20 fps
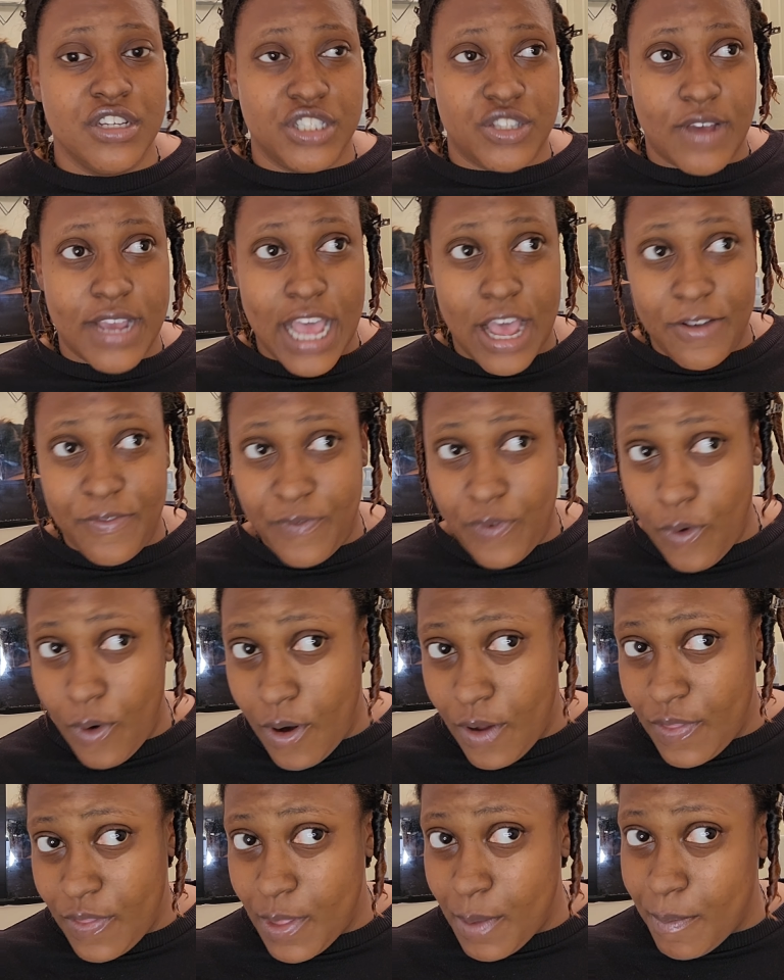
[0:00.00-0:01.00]
So I got
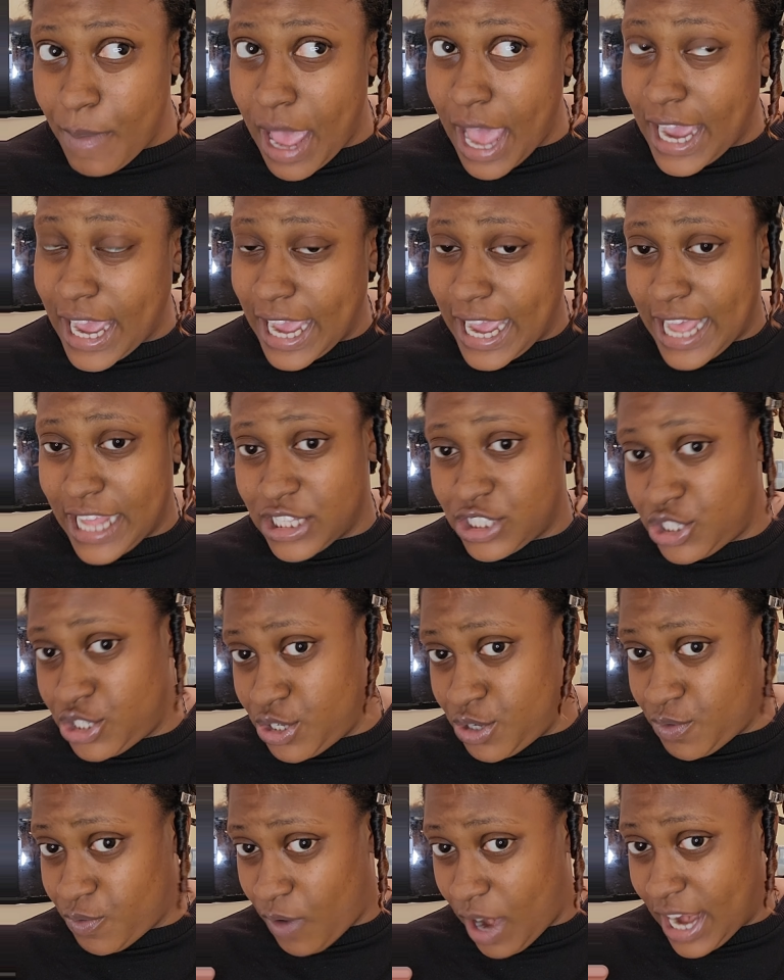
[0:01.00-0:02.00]
4 in the back, I got
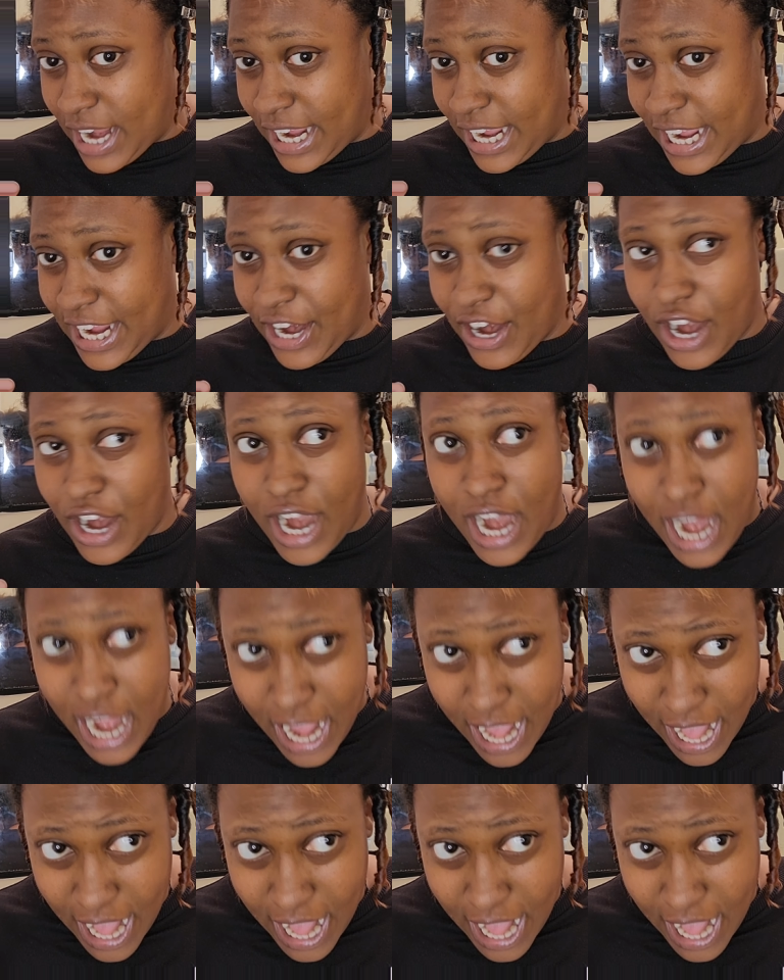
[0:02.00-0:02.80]
2 right here,